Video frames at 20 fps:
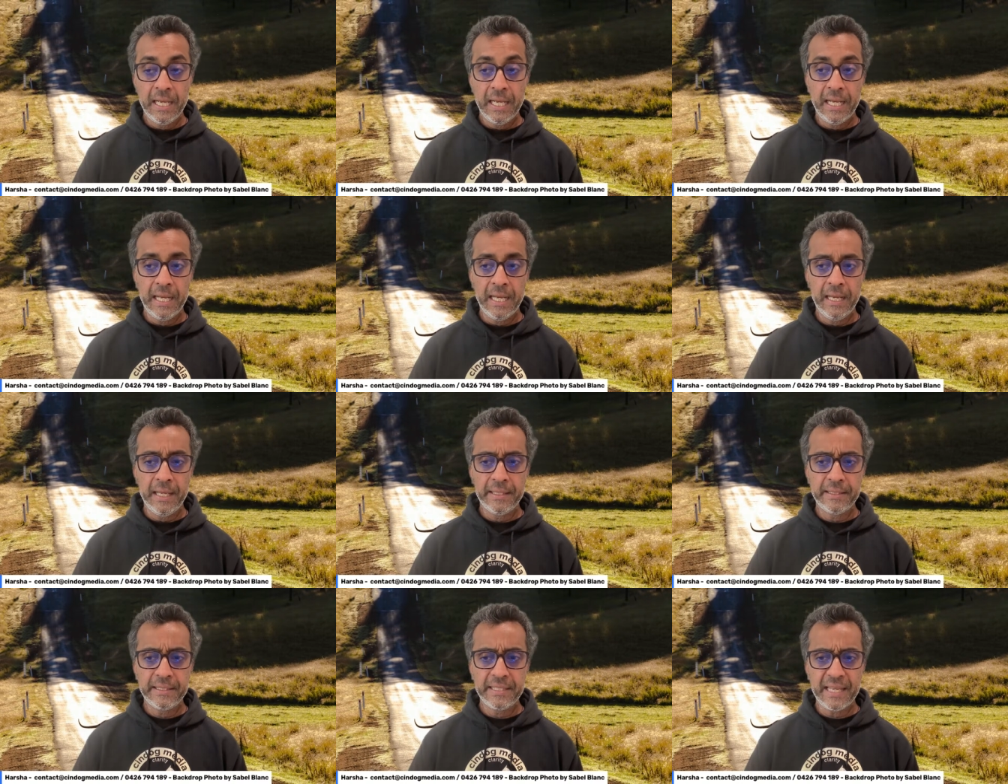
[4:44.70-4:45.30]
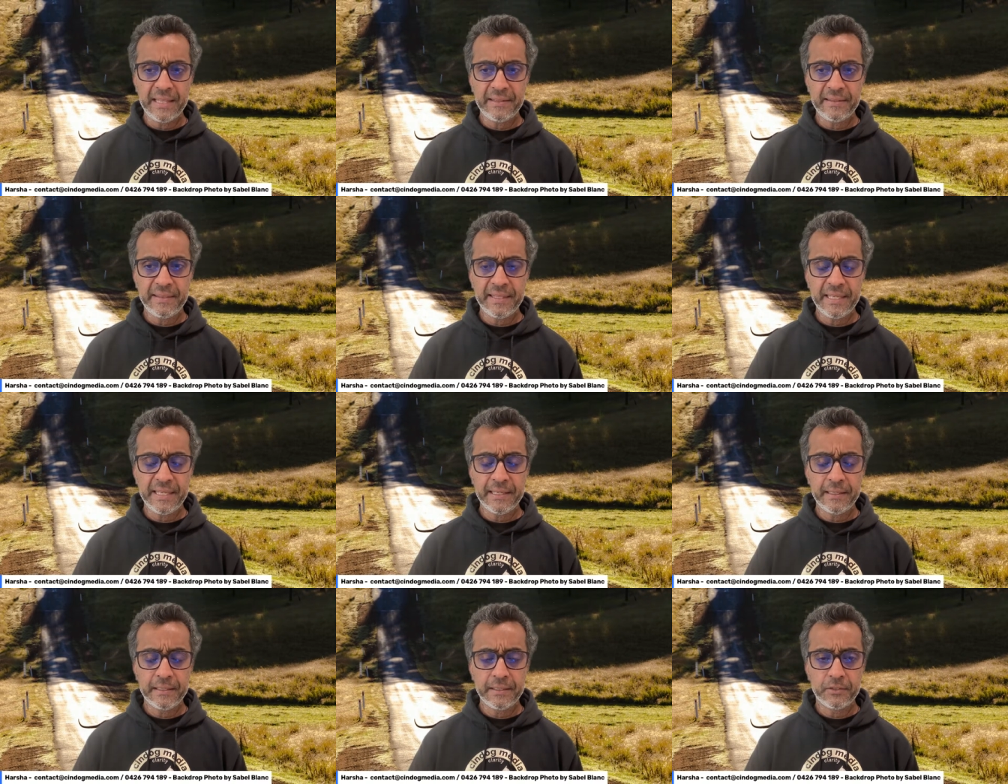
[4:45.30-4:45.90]
The other
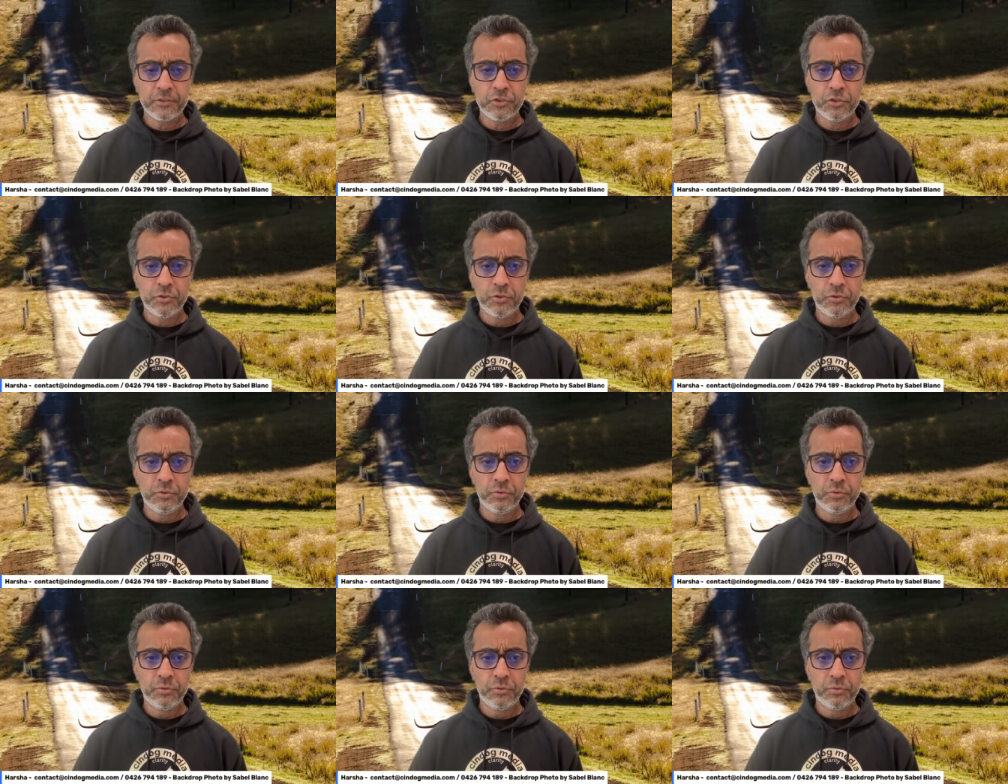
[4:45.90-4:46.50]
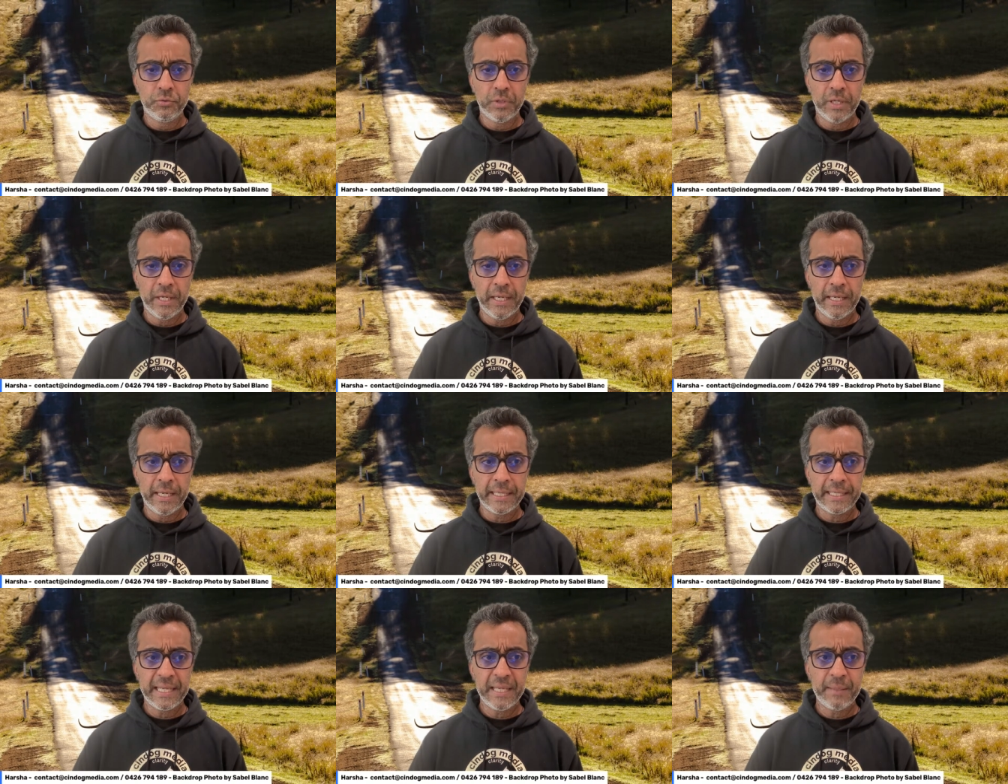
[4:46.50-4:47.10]
thing to
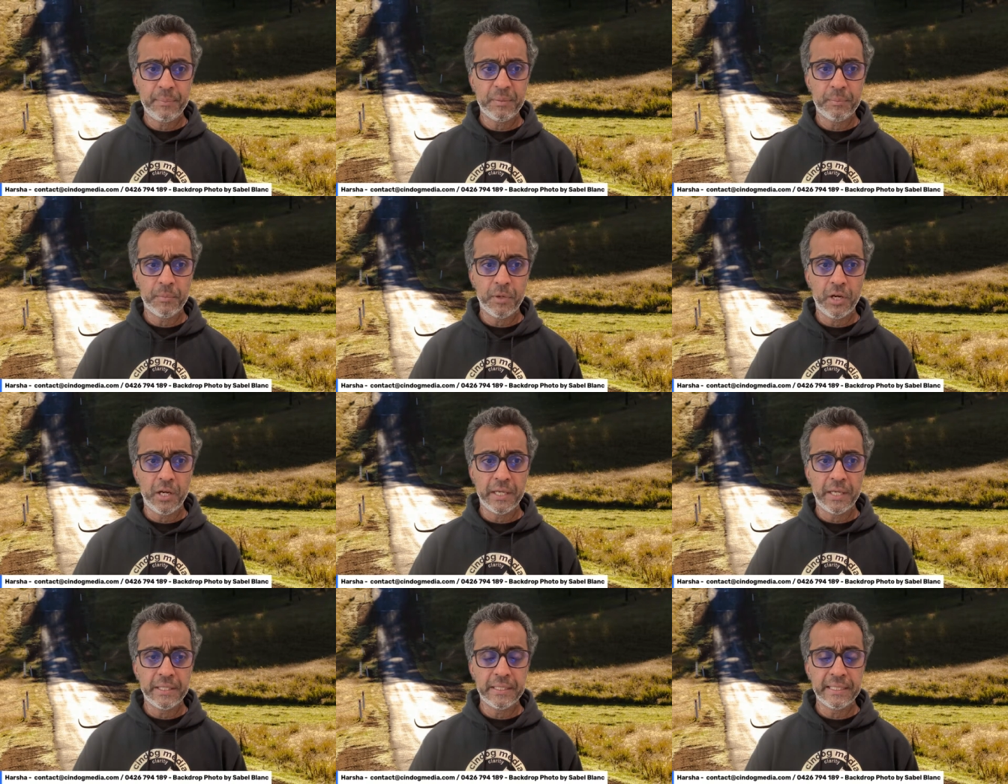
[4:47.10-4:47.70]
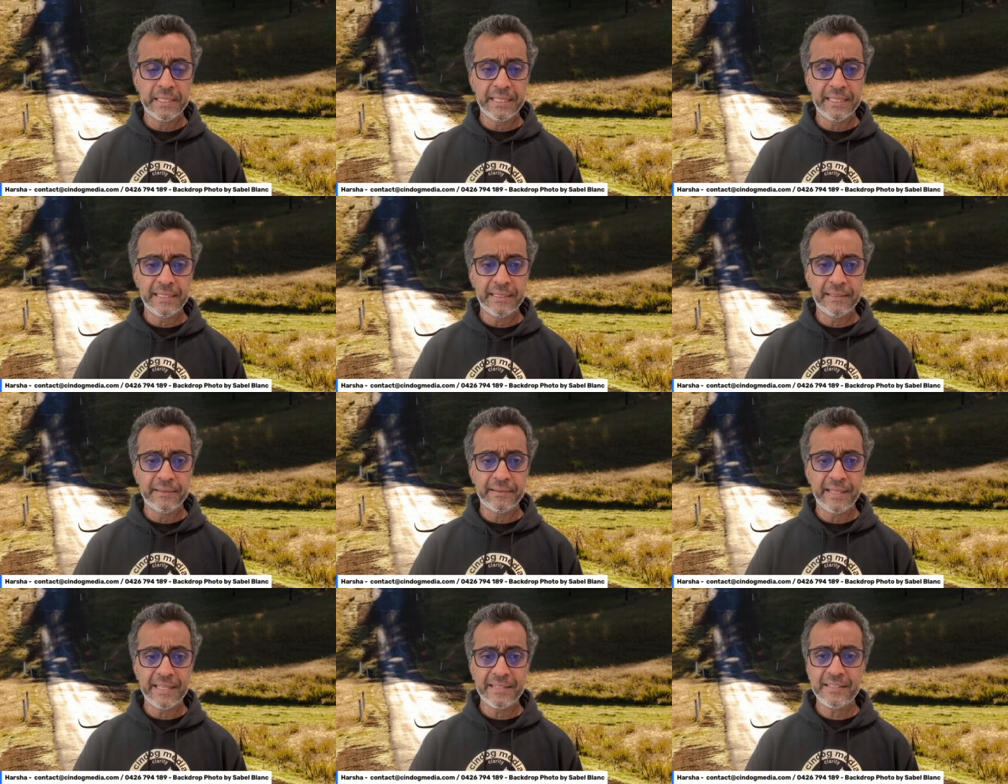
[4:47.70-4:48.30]
keep in mind
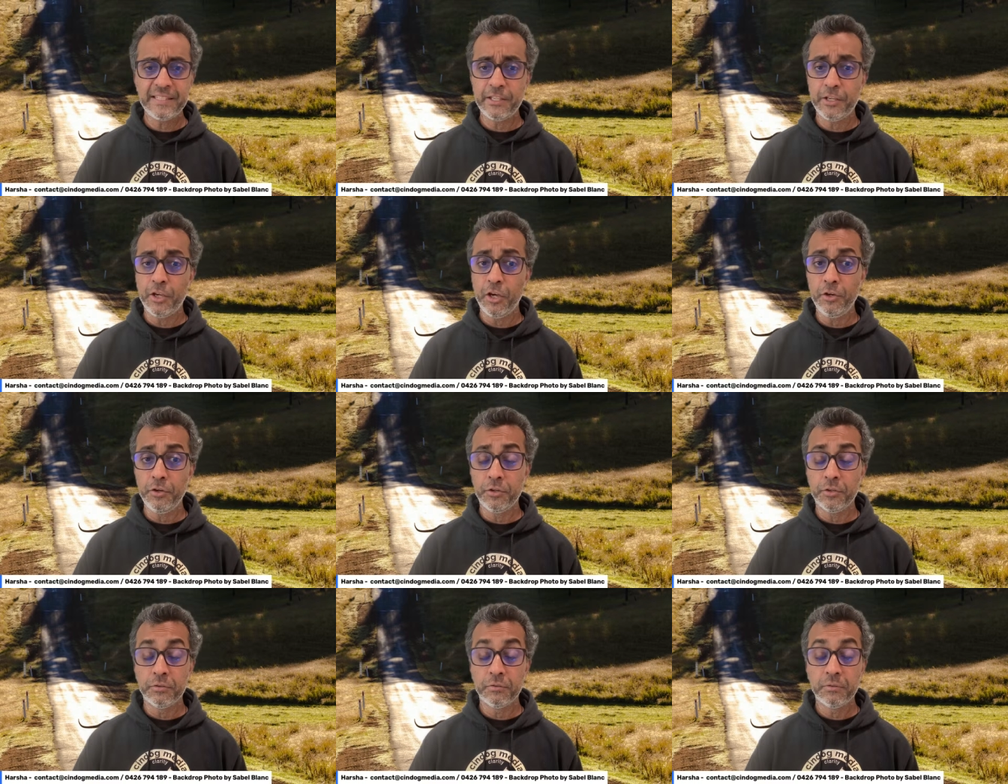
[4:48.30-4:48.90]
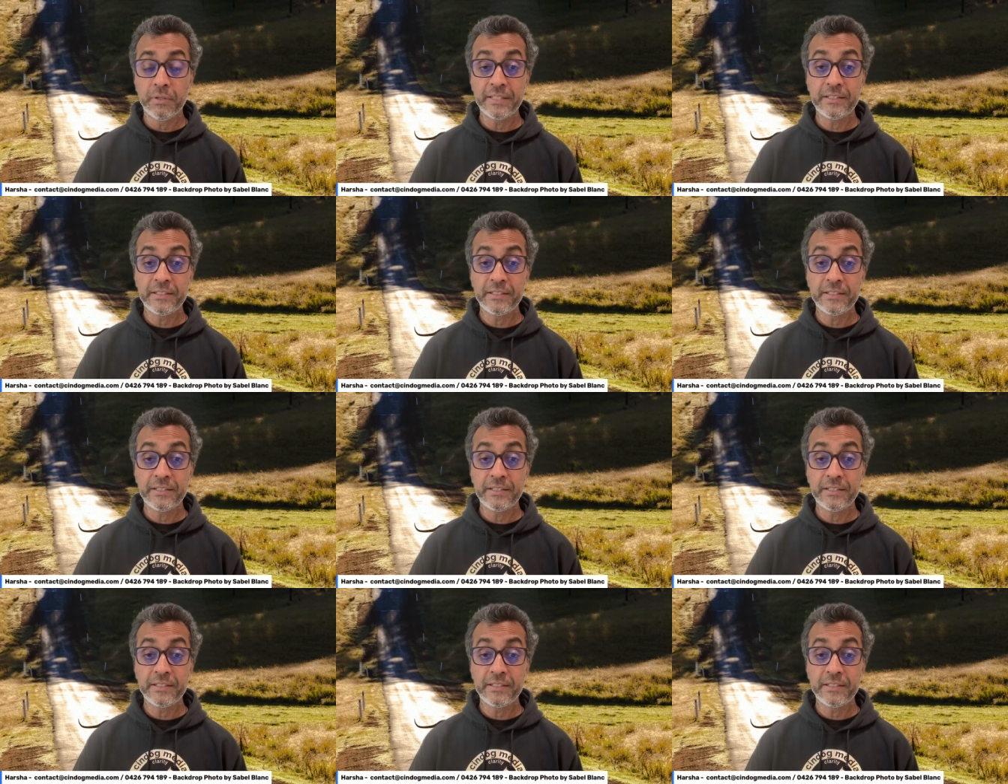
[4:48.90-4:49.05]
is SEO.